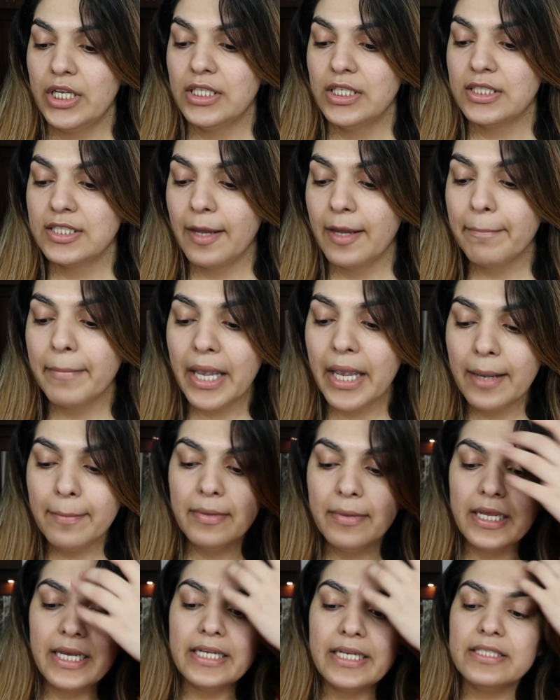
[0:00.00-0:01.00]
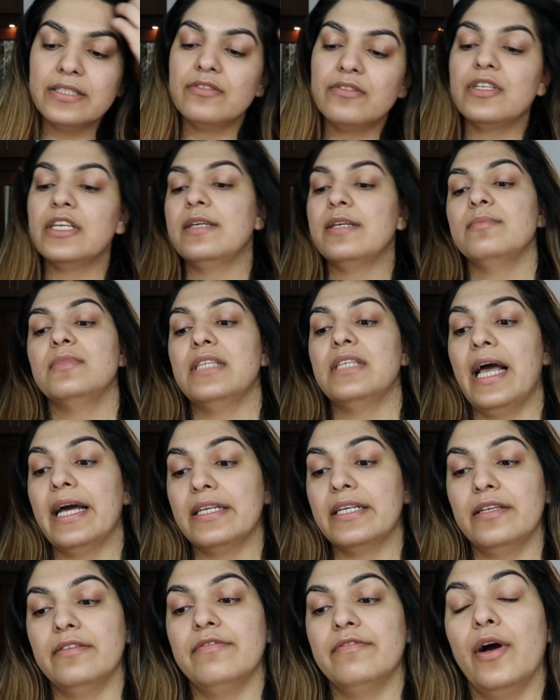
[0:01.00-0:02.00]
is the Maybelline Dream
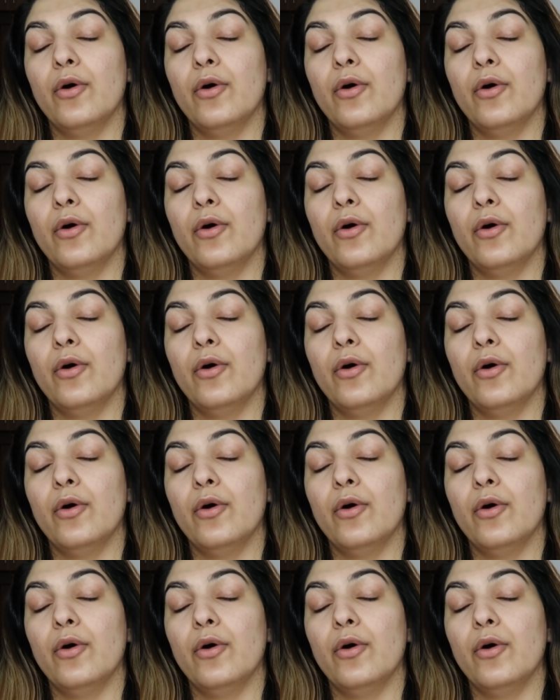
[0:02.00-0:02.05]
Satin